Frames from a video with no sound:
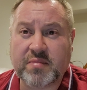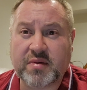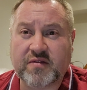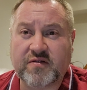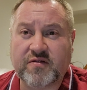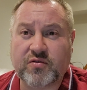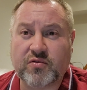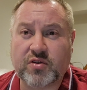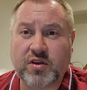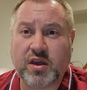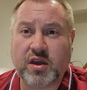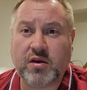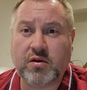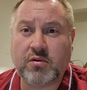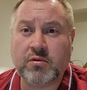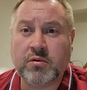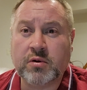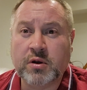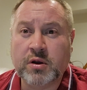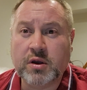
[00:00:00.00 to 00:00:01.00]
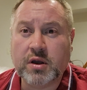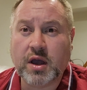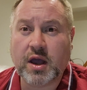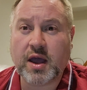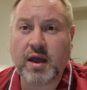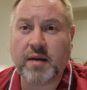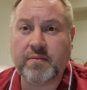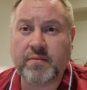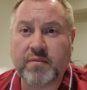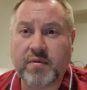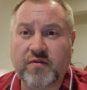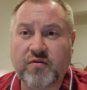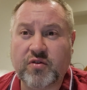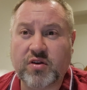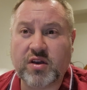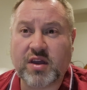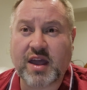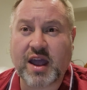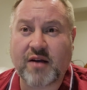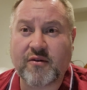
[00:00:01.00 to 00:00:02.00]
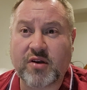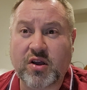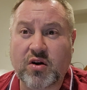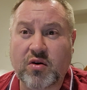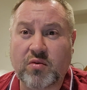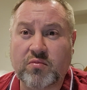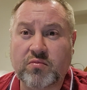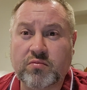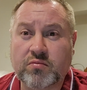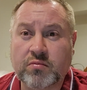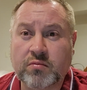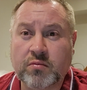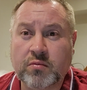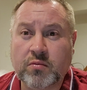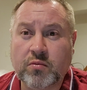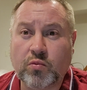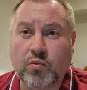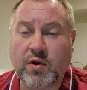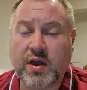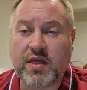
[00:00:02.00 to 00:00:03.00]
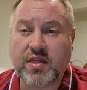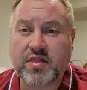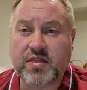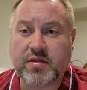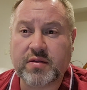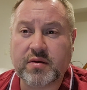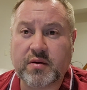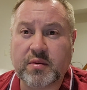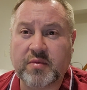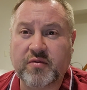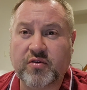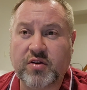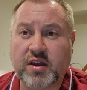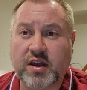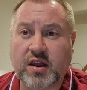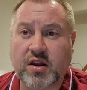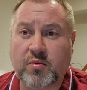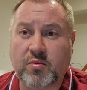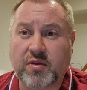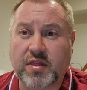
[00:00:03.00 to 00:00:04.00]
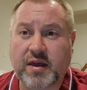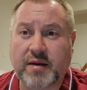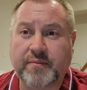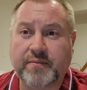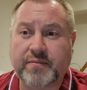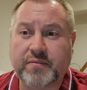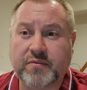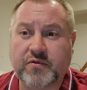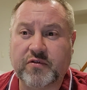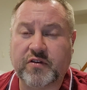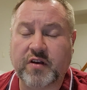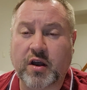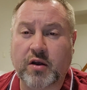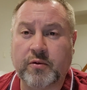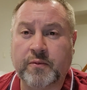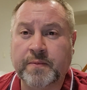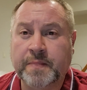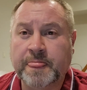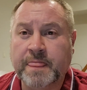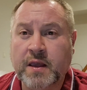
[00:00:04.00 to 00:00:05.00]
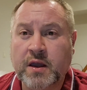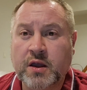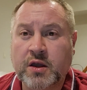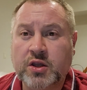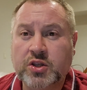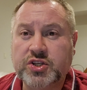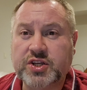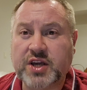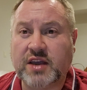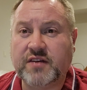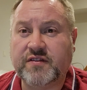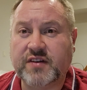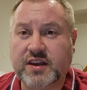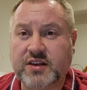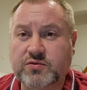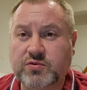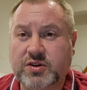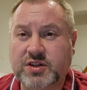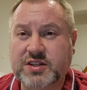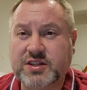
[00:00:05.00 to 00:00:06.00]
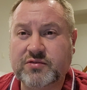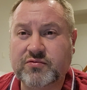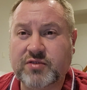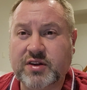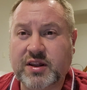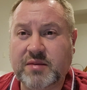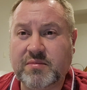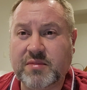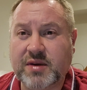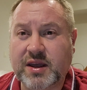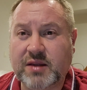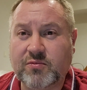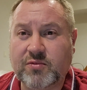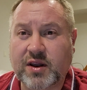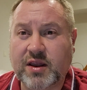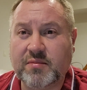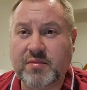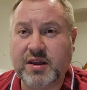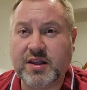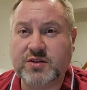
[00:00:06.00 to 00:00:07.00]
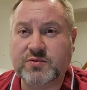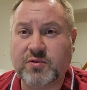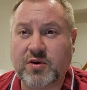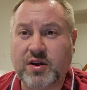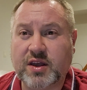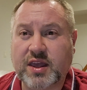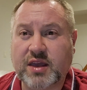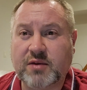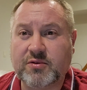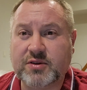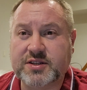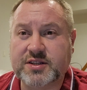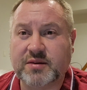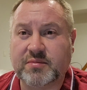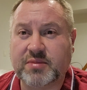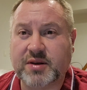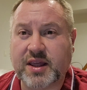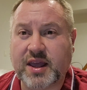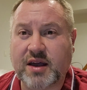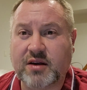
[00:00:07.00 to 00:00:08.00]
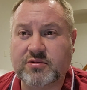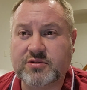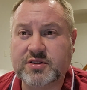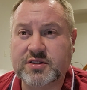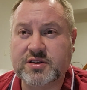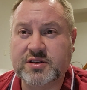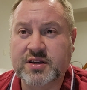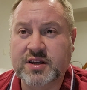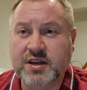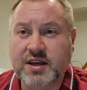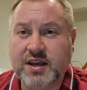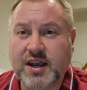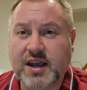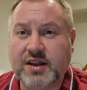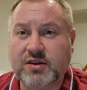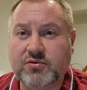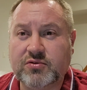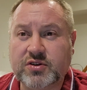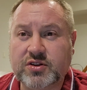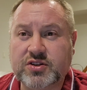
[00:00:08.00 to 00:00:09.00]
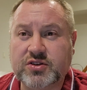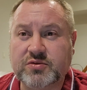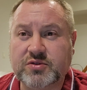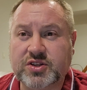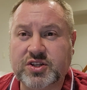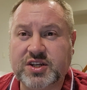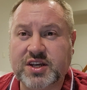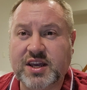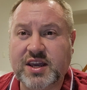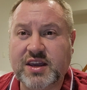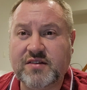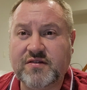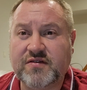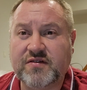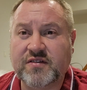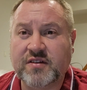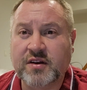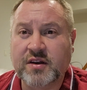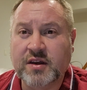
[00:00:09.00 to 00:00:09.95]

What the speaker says: before you get on with it. So JVs, what does it really mean? Well, it means working with somebody else in order to achieve